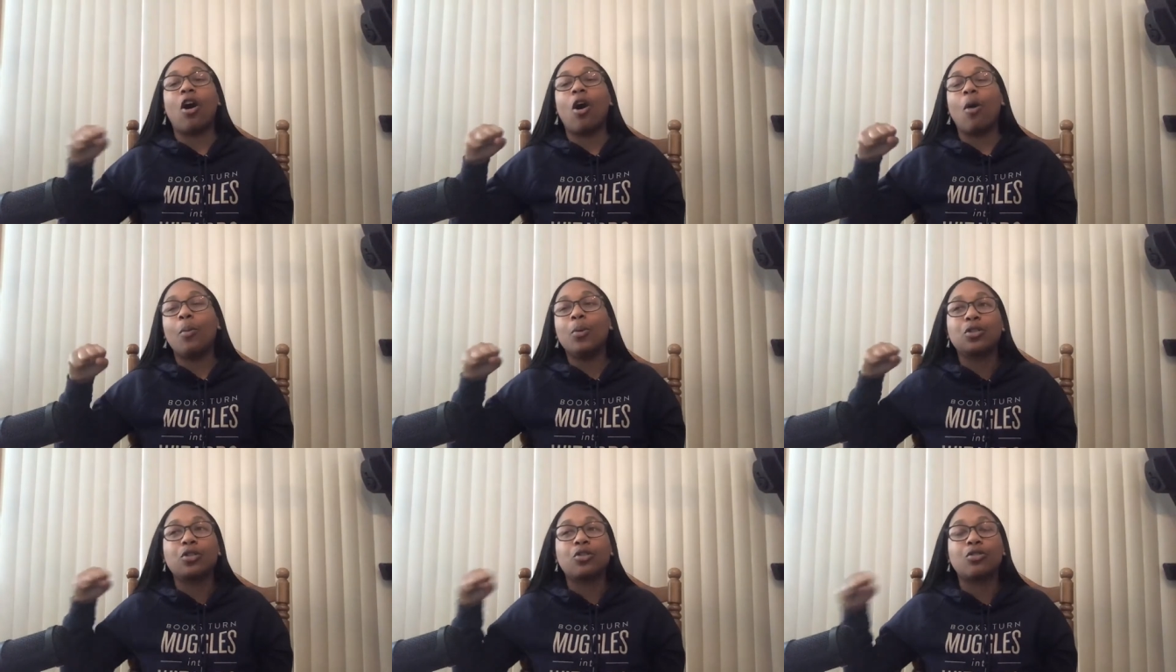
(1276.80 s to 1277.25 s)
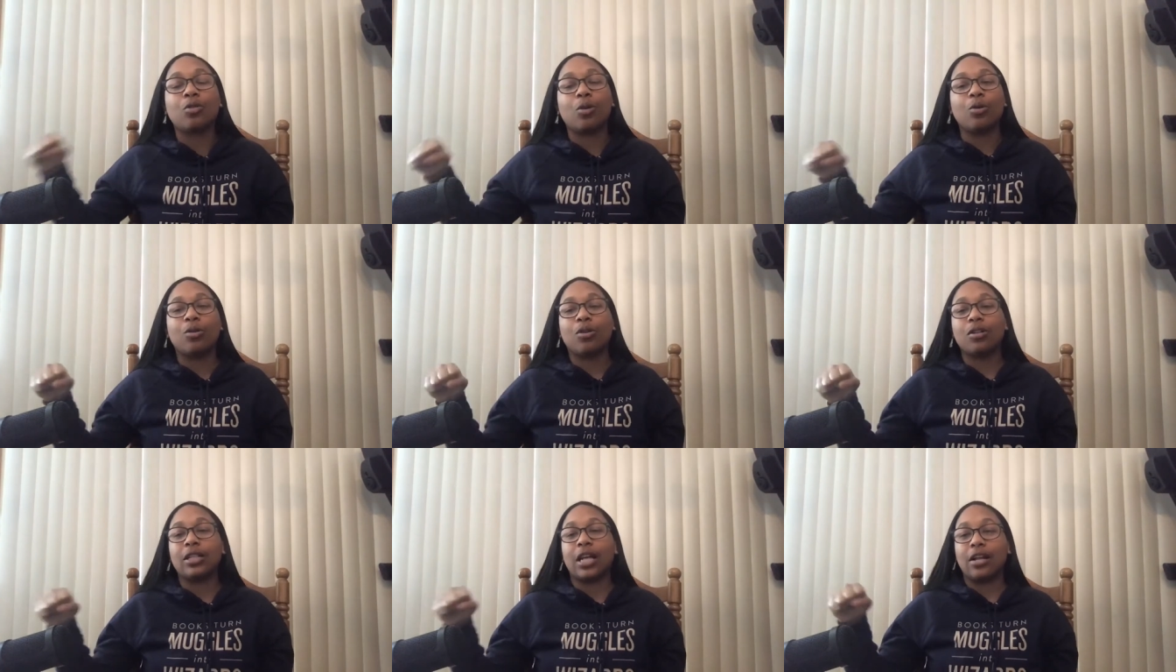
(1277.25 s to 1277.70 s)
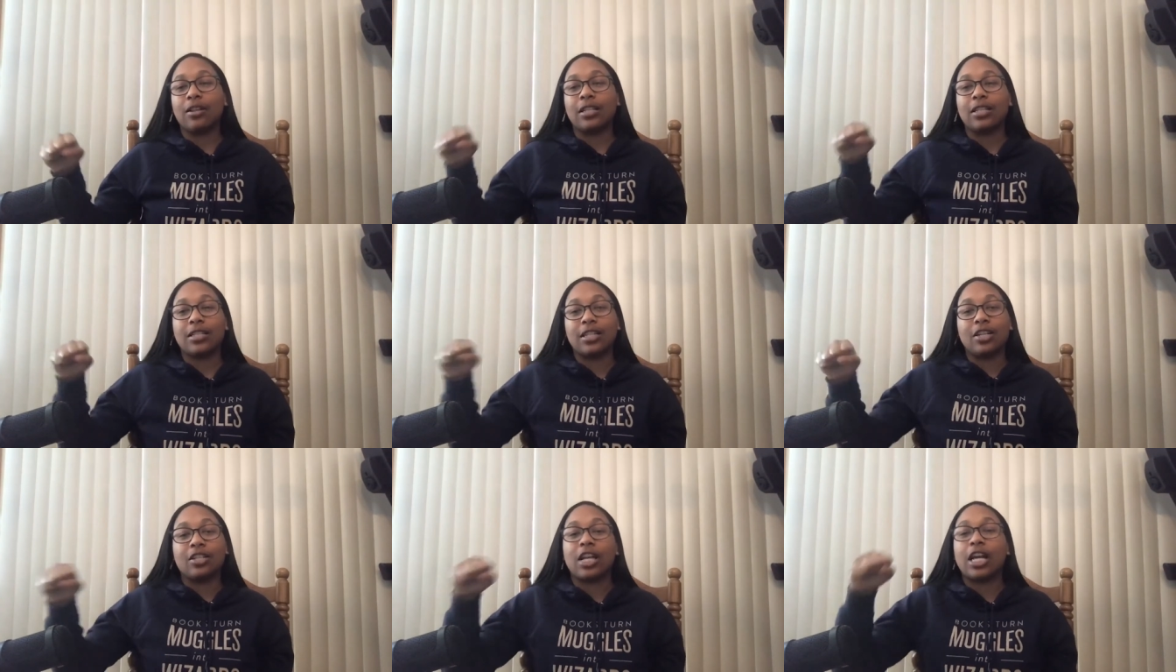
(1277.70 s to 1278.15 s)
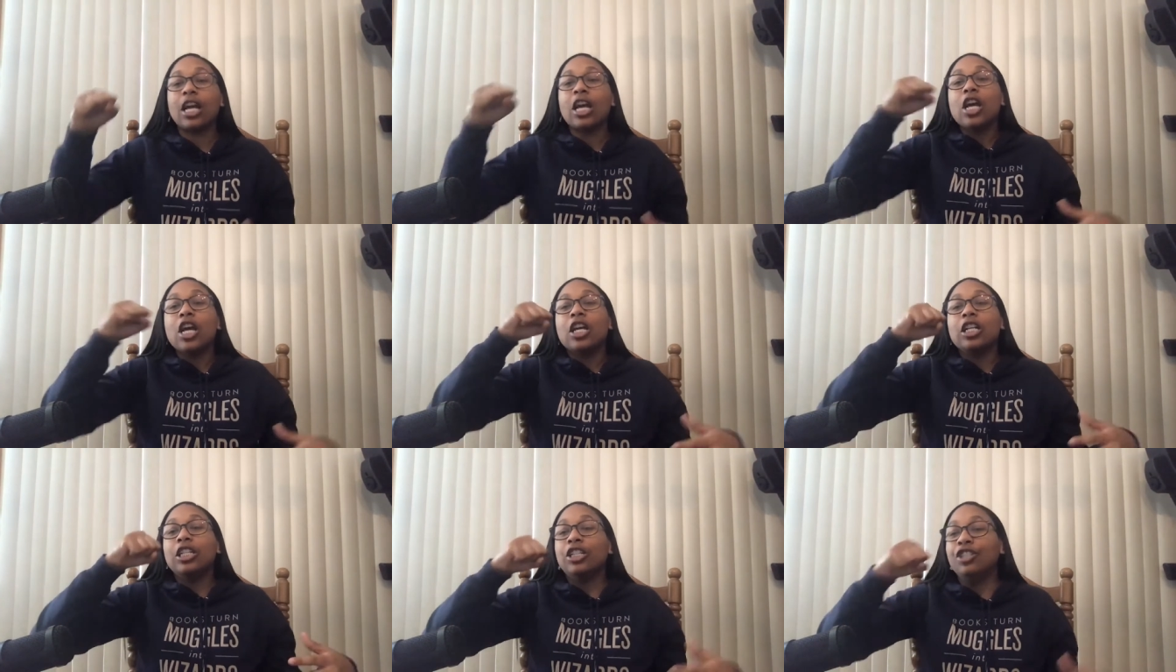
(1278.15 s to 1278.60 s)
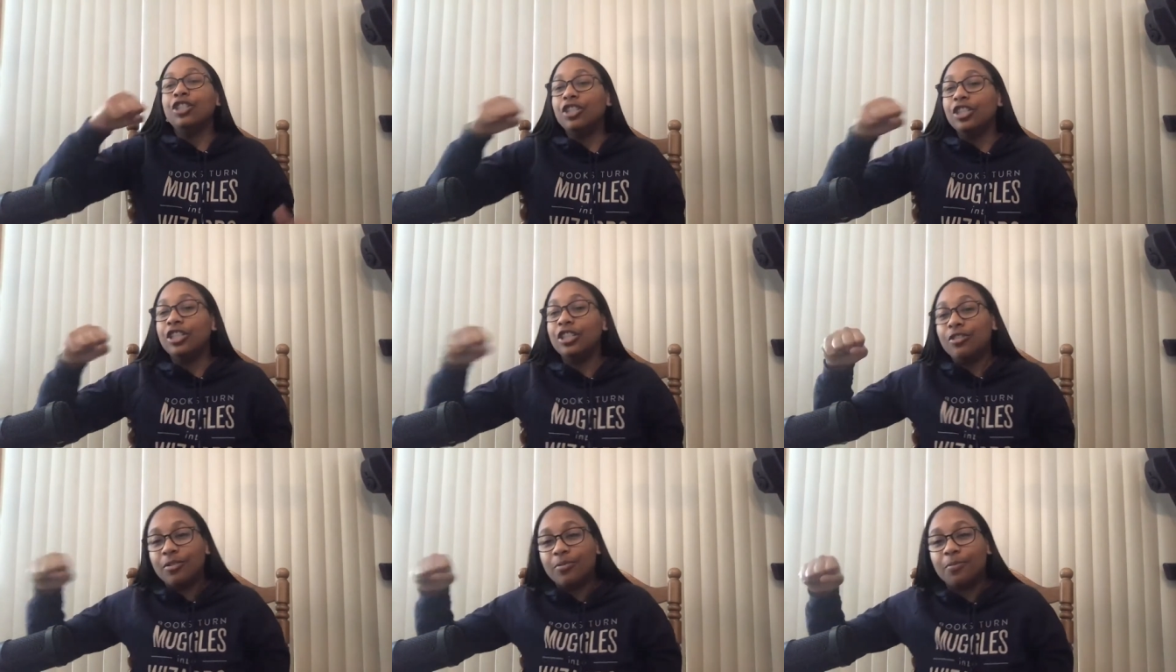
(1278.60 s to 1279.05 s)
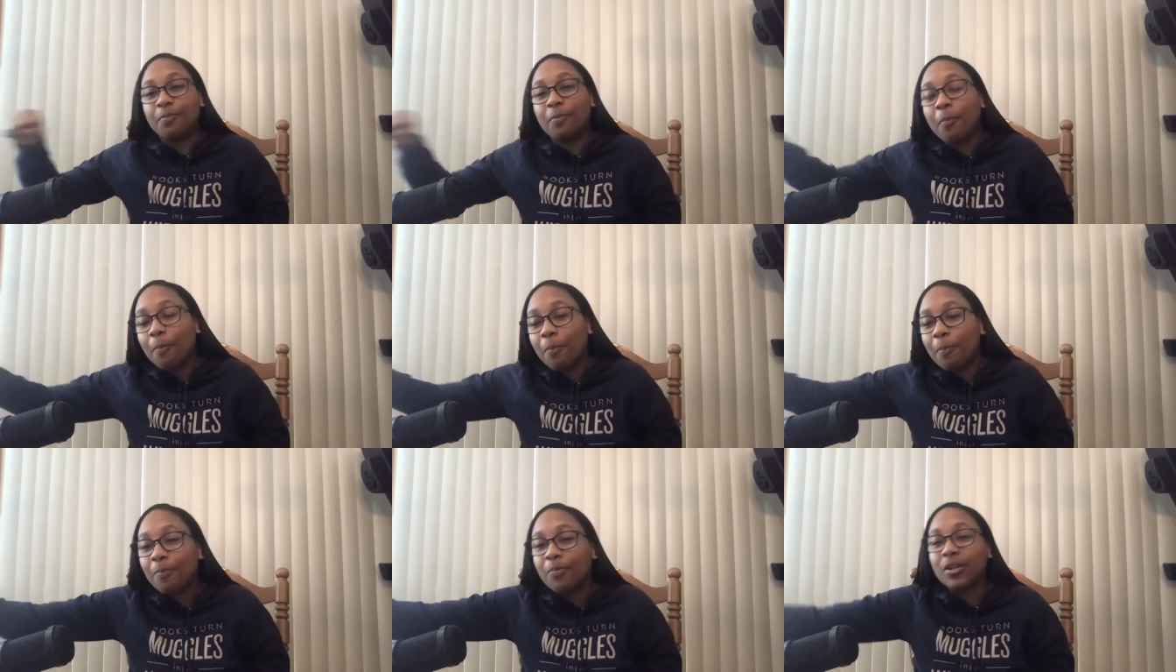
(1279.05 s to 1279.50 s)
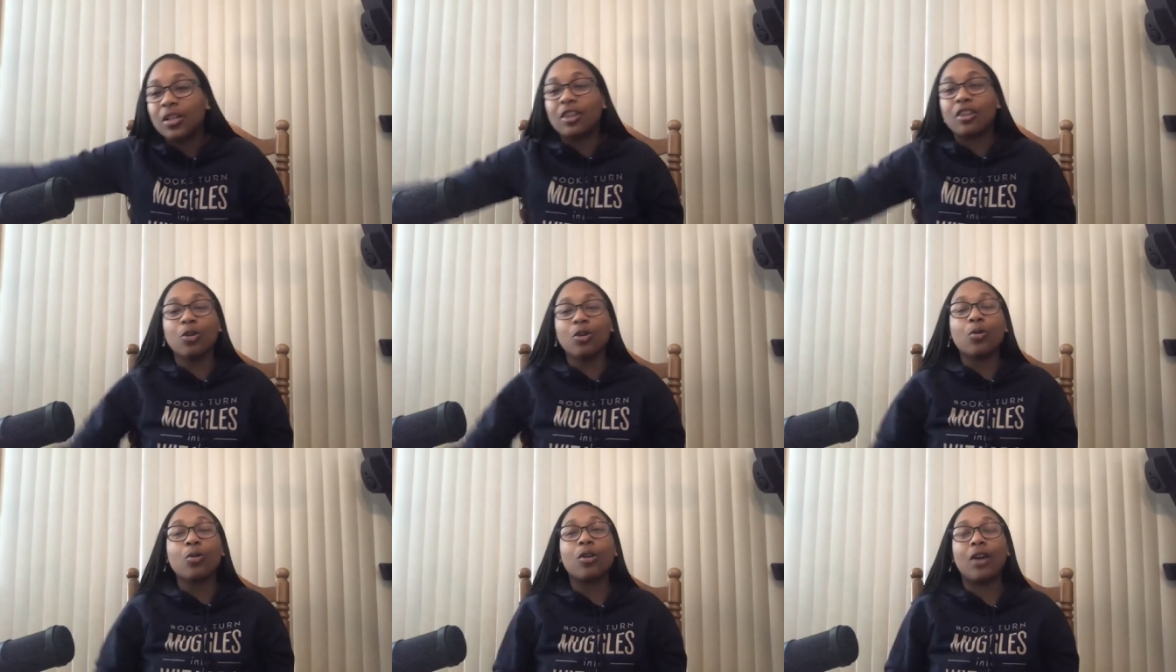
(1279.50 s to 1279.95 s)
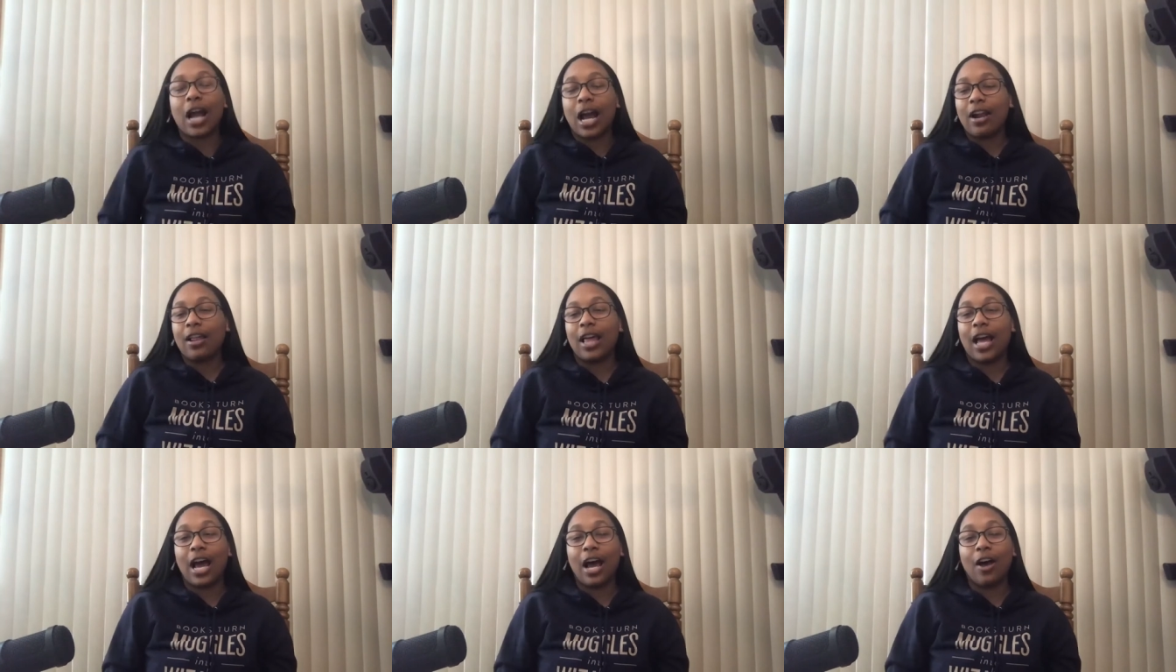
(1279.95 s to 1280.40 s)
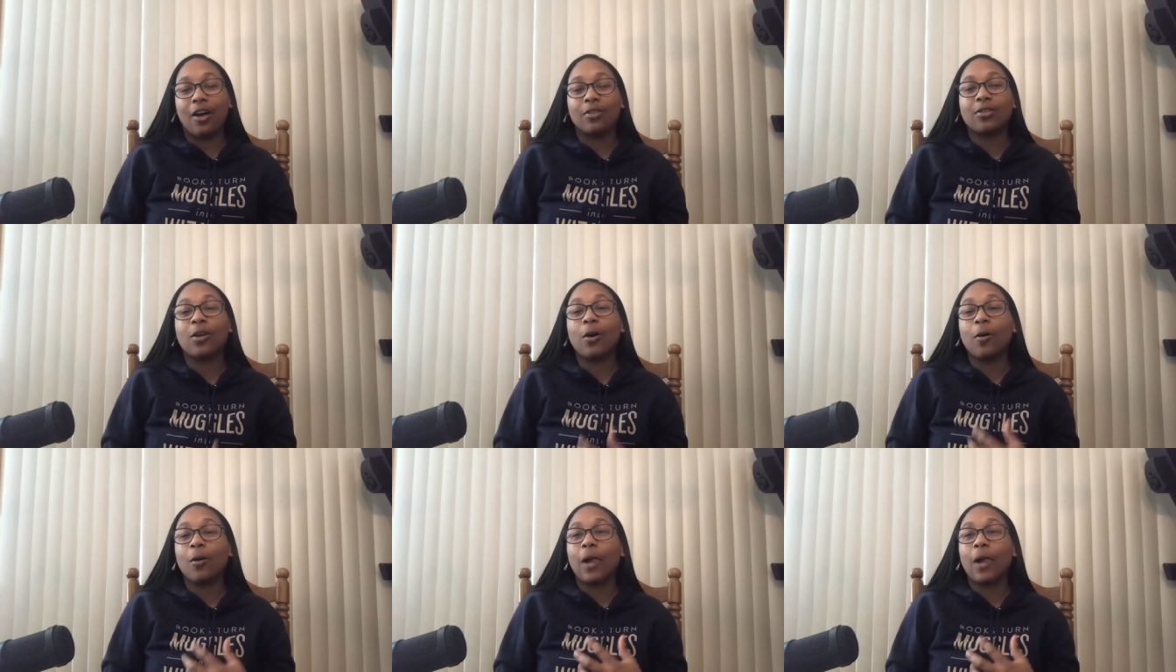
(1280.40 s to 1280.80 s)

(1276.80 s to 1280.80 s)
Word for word: almost throw her down the stairs, like threw her out of the house. So